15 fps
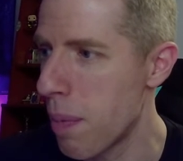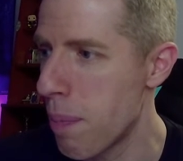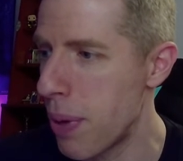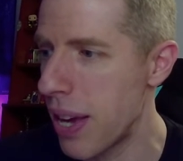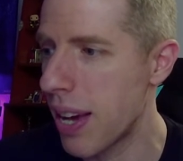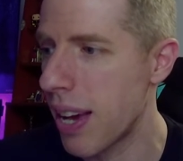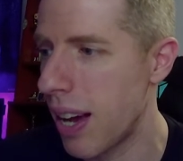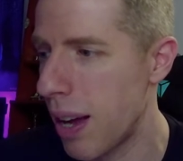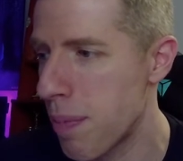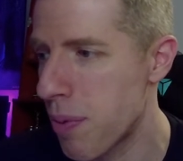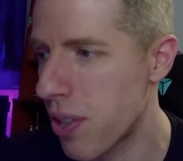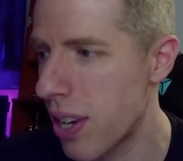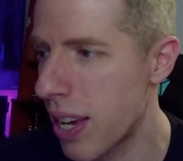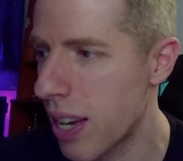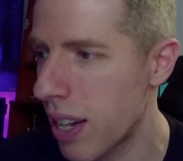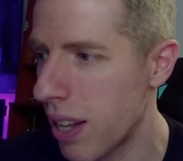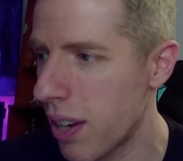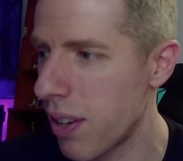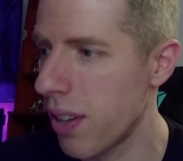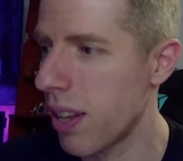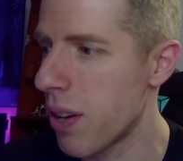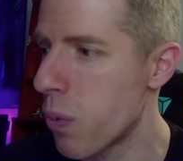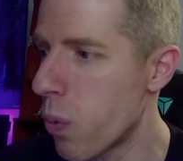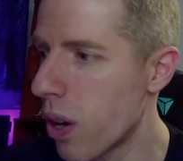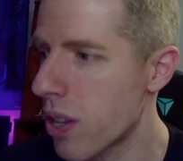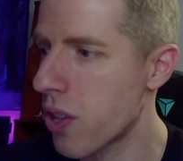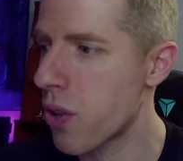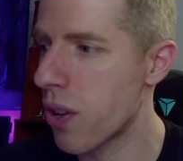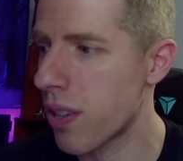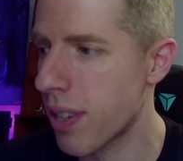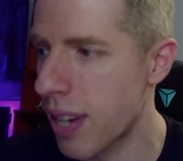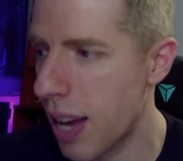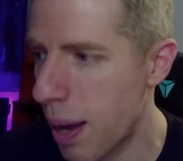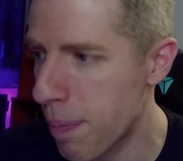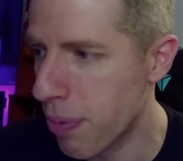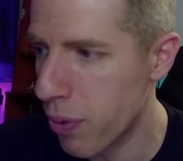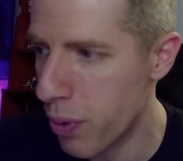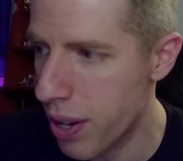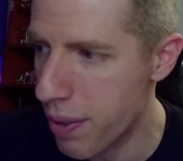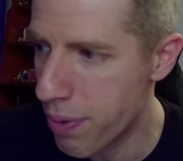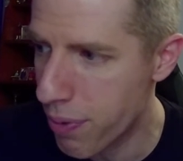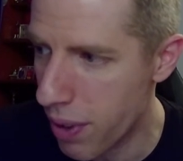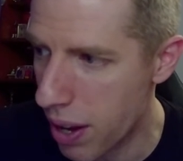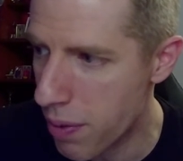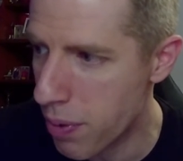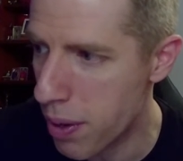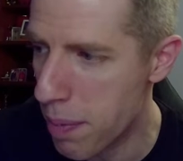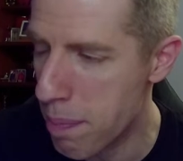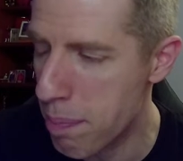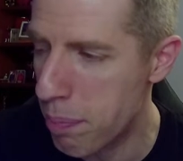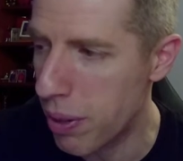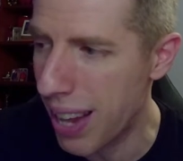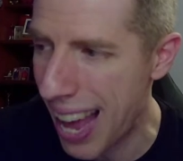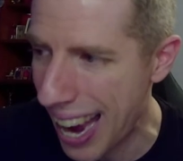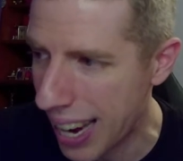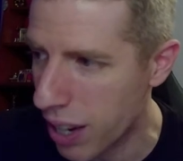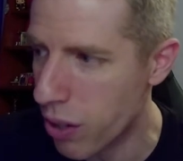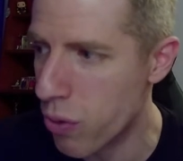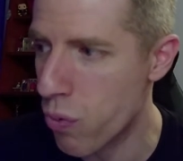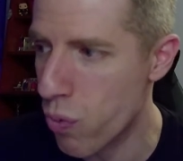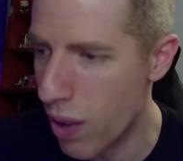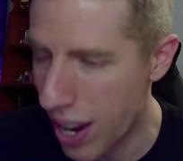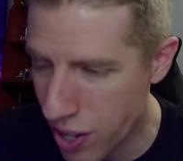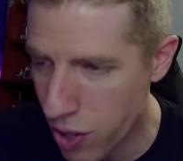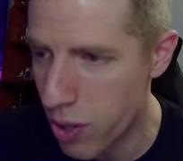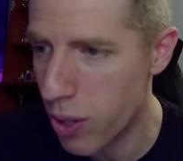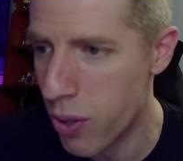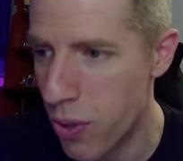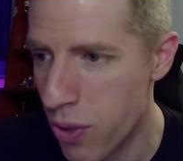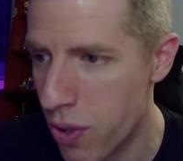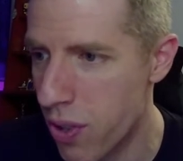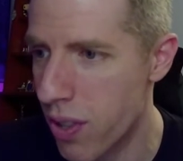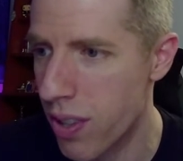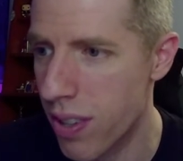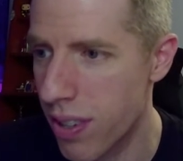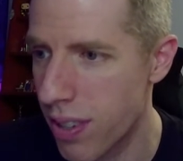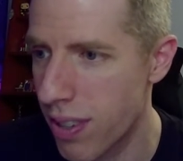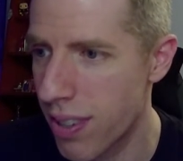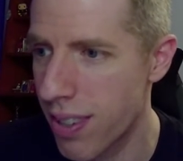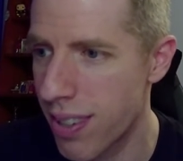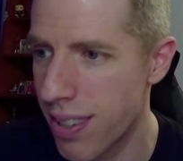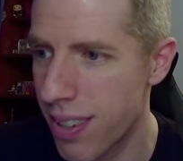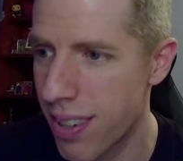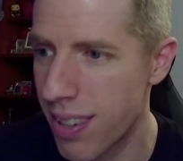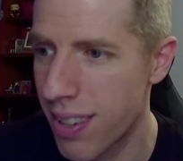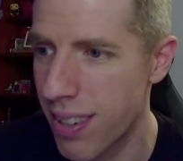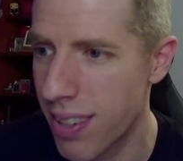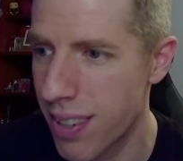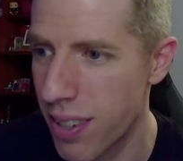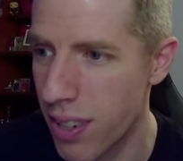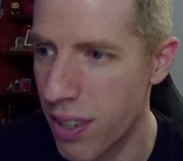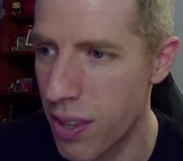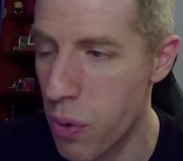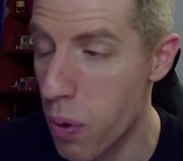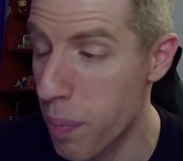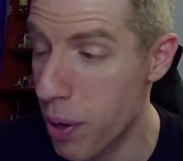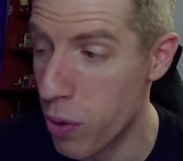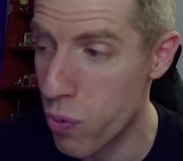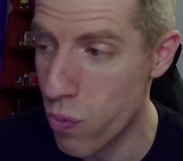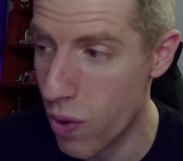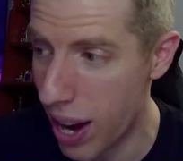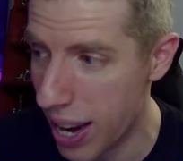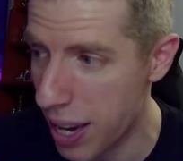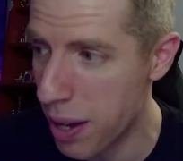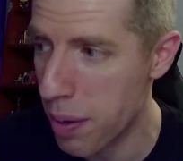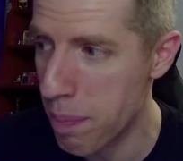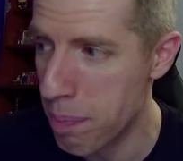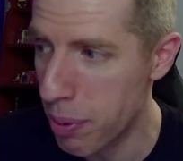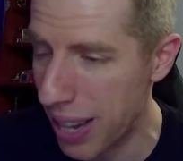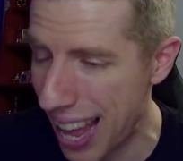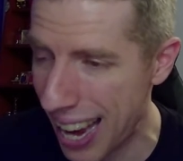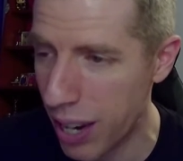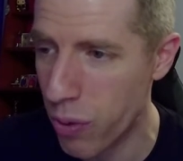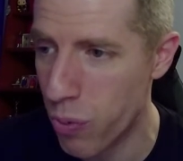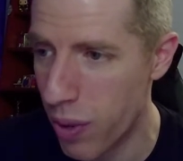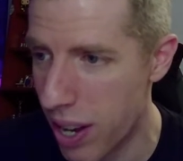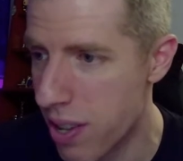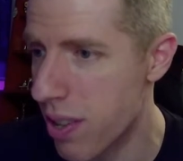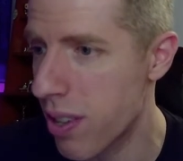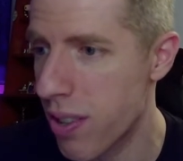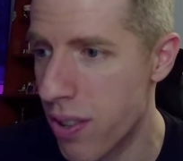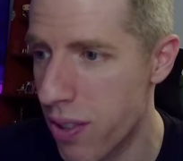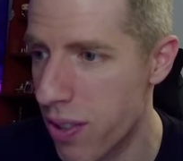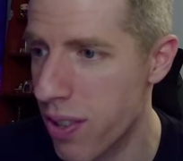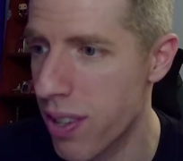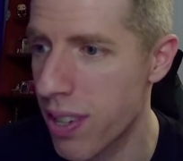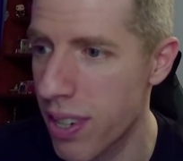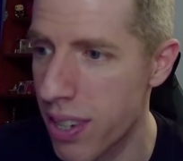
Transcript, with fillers: Be calm, see clearly. What's your top three favorite black wrestlers? You want me to rank black wrestlers?